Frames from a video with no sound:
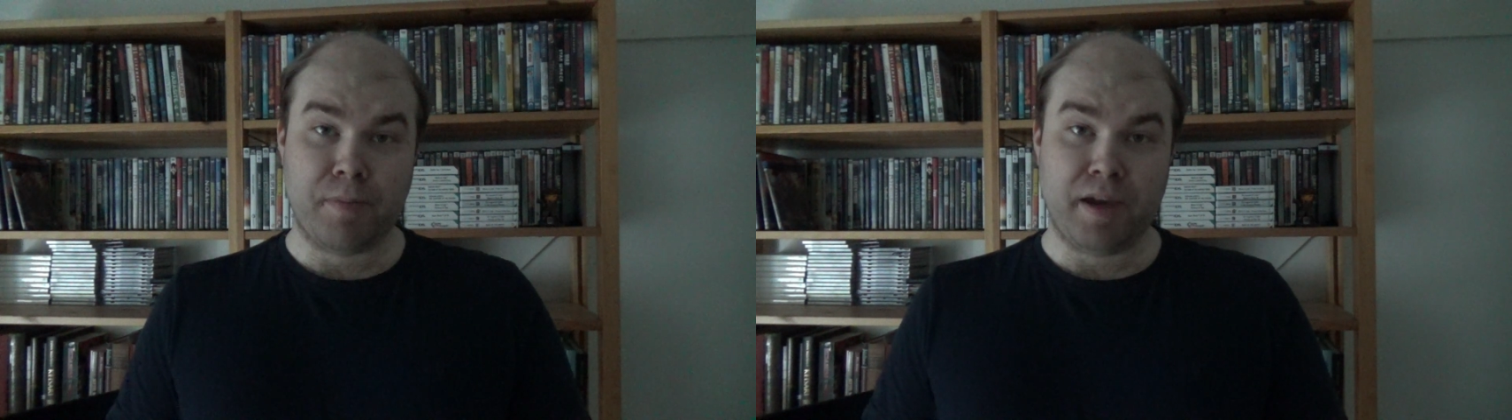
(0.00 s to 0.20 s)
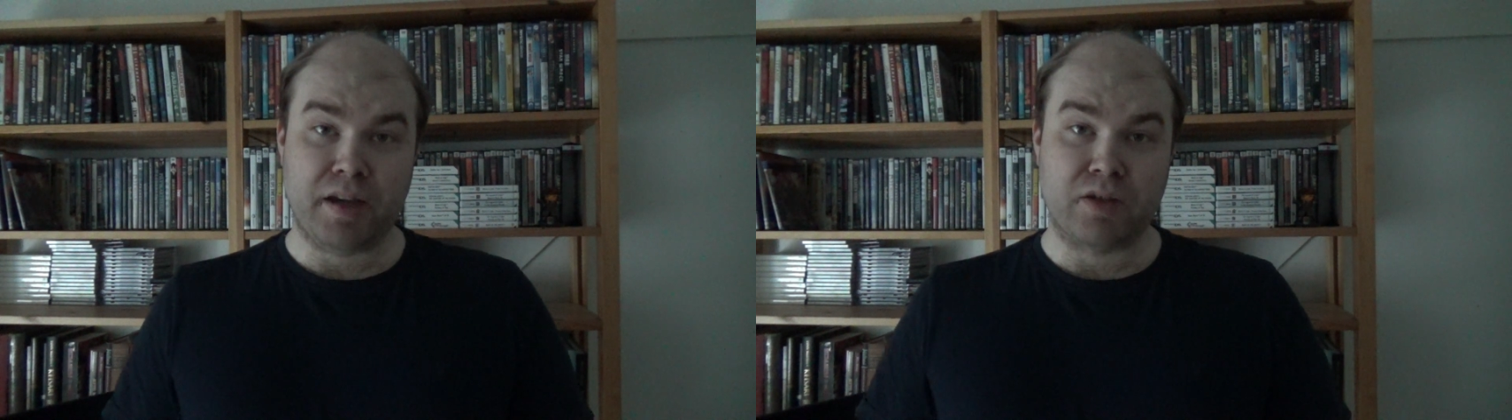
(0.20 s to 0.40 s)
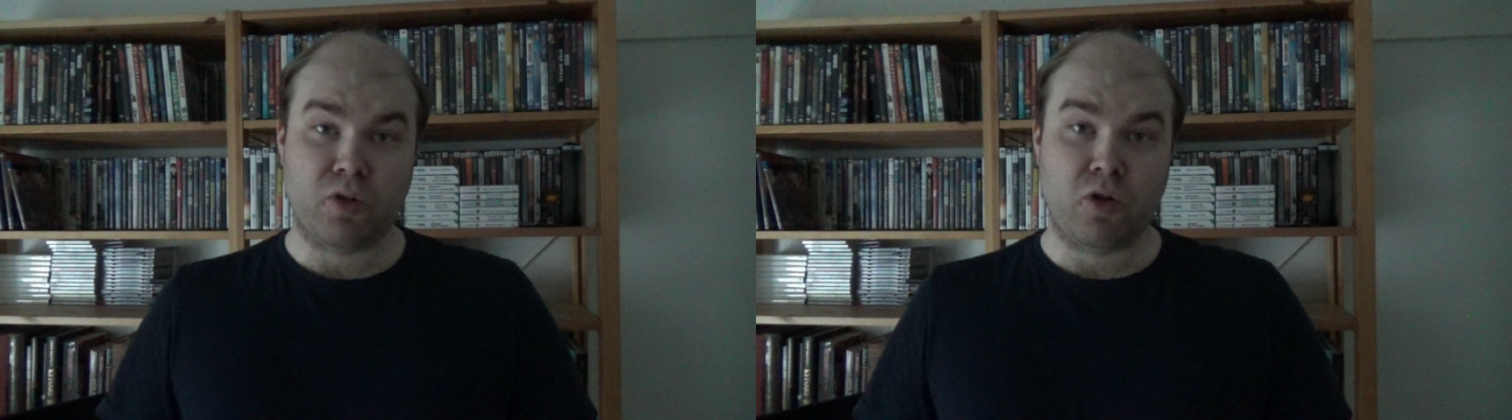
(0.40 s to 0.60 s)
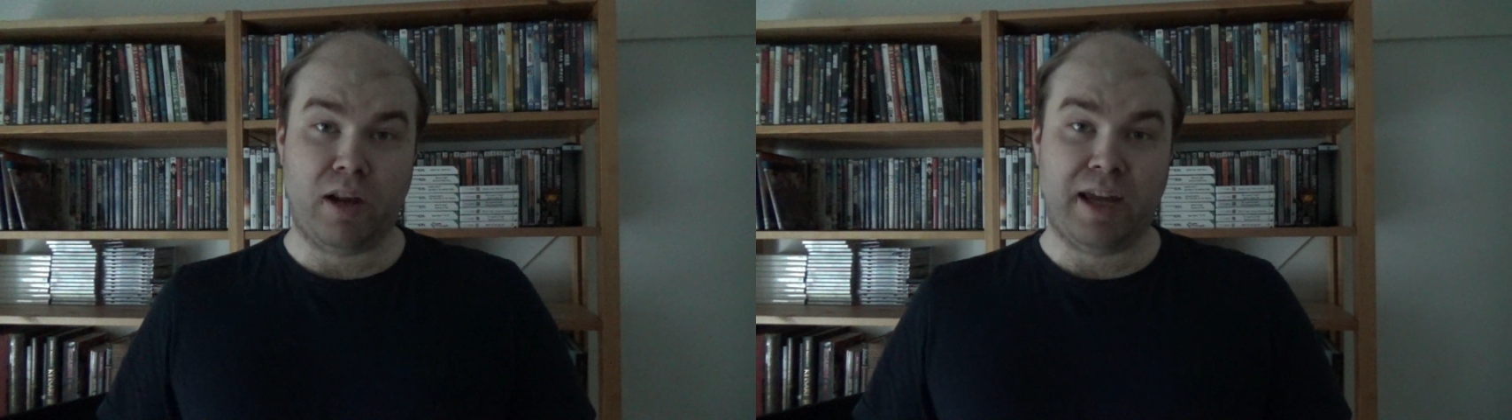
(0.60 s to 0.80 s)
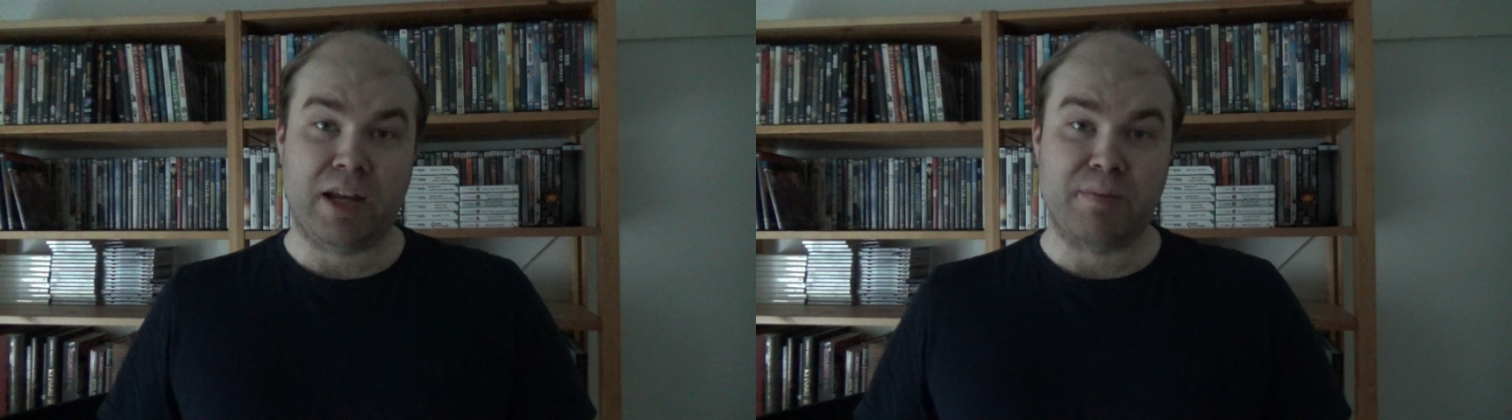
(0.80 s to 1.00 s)
makes
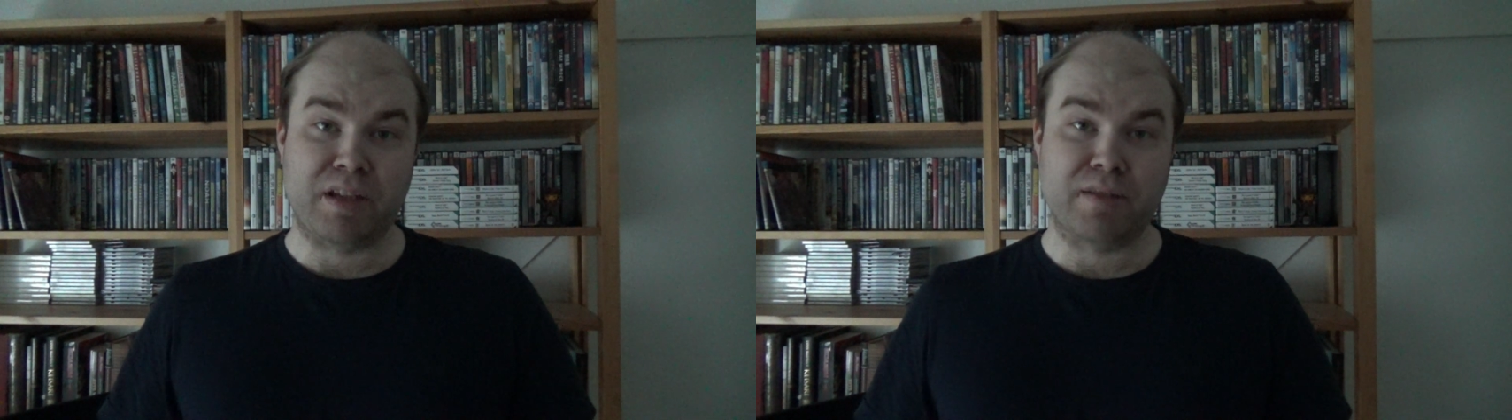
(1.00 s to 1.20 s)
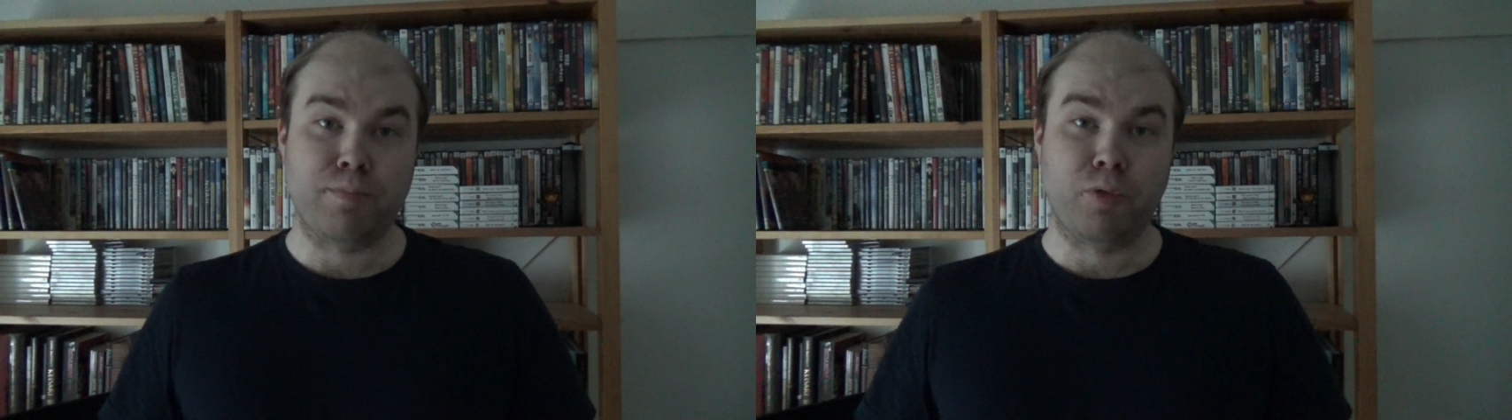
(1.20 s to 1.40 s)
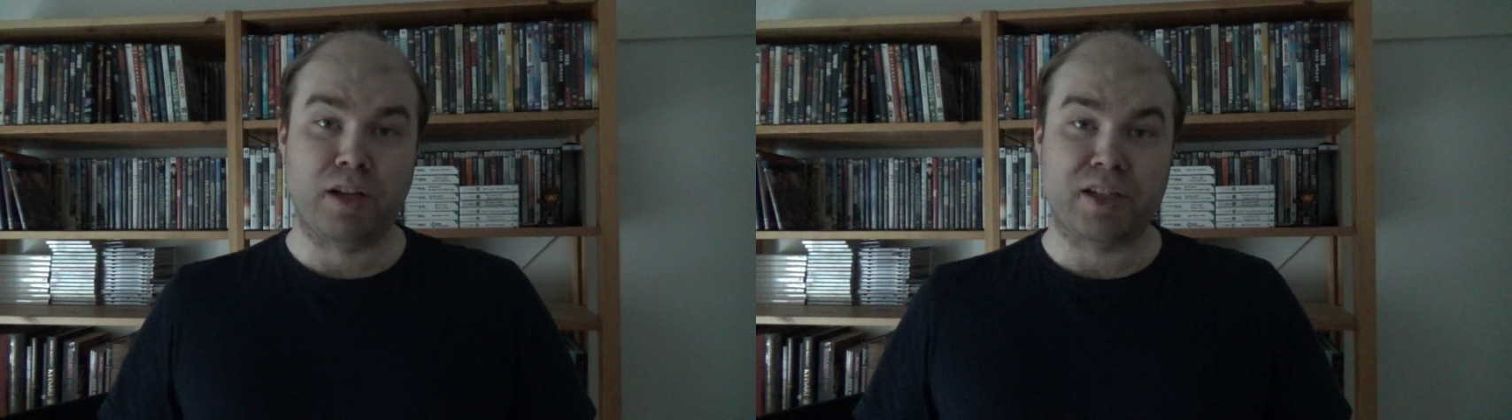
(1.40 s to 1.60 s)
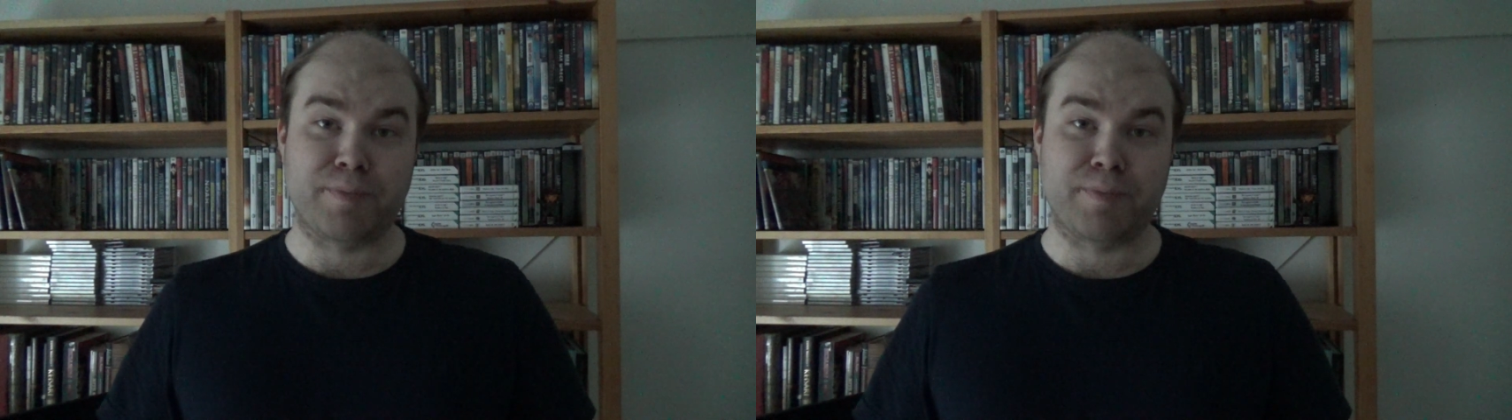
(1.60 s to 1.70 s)
all enemies' bullet